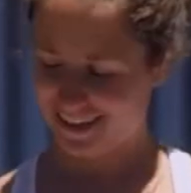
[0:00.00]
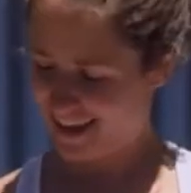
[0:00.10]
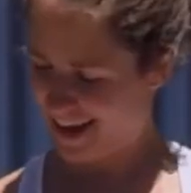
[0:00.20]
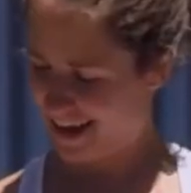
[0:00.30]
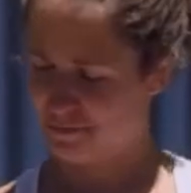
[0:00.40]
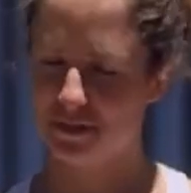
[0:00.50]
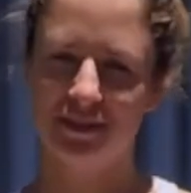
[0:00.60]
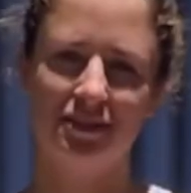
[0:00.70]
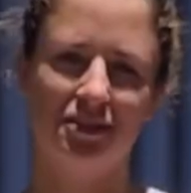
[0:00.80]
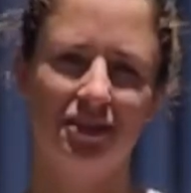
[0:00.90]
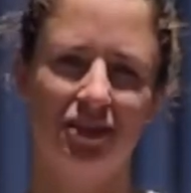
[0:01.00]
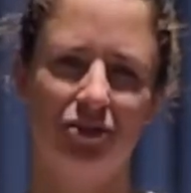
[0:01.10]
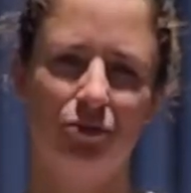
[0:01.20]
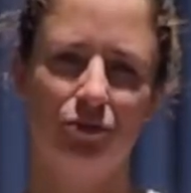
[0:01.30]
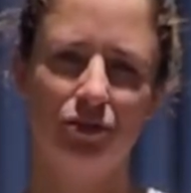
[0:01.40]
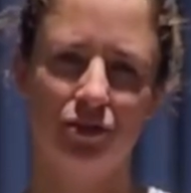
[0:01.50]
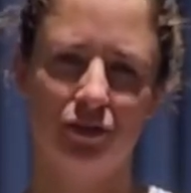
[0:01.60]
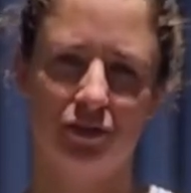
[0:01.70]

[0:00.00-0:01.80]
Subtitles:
the hand position can also